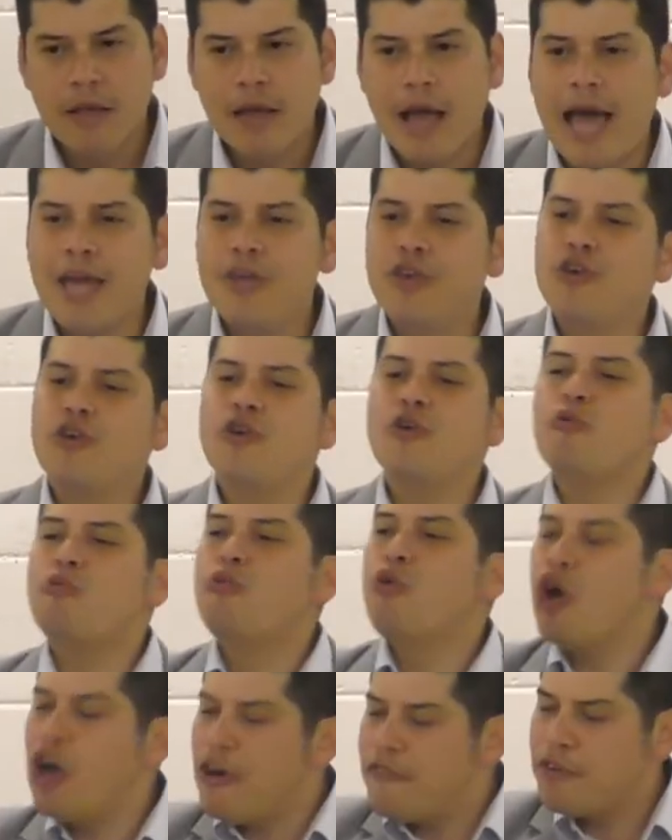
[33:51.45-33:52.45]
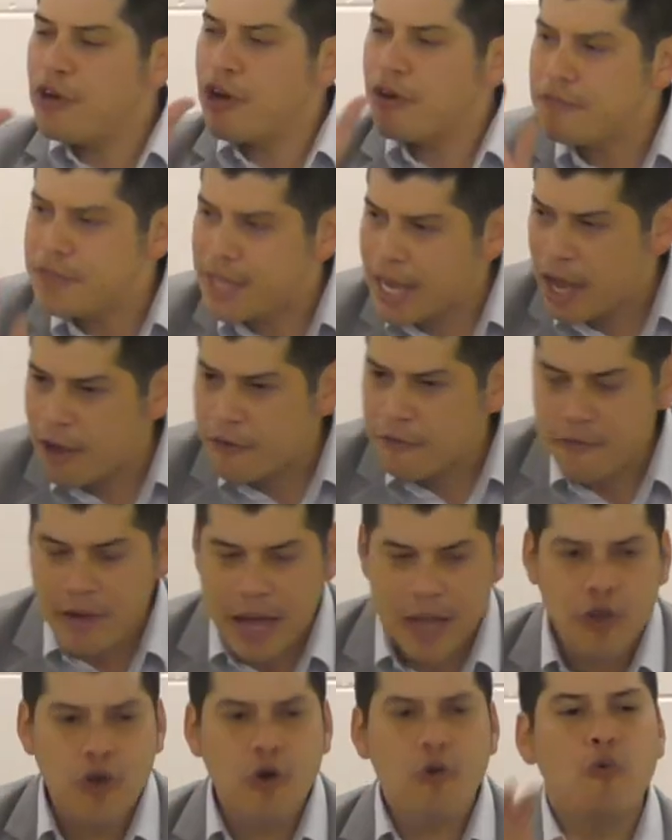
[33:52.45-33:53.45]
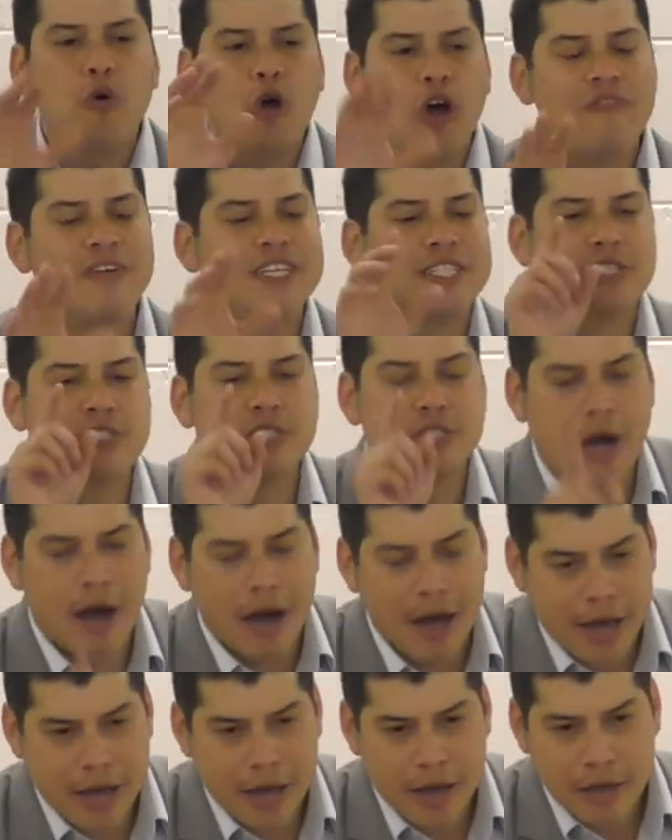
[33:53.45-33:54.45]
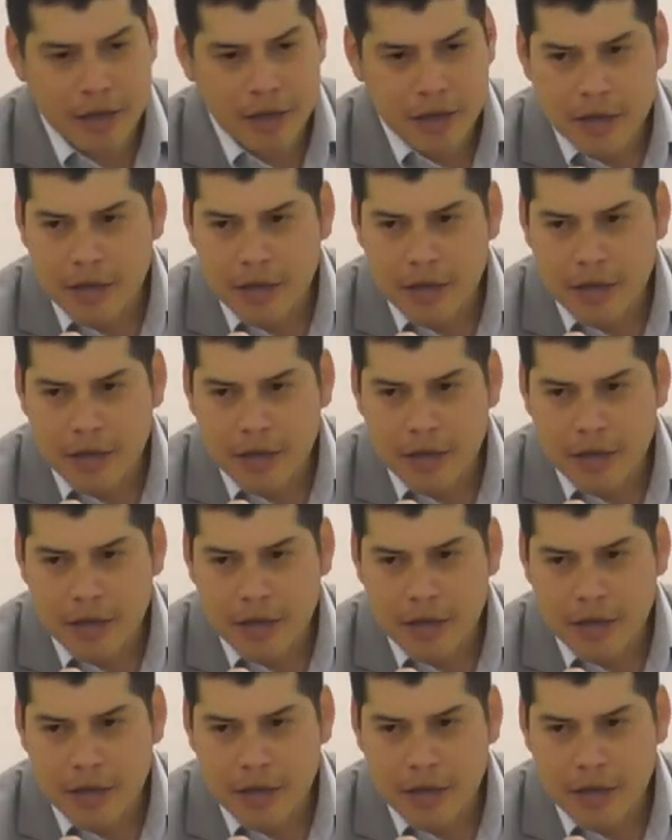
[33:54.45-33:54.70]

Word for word: Are you worthy of death? Are you worthy to die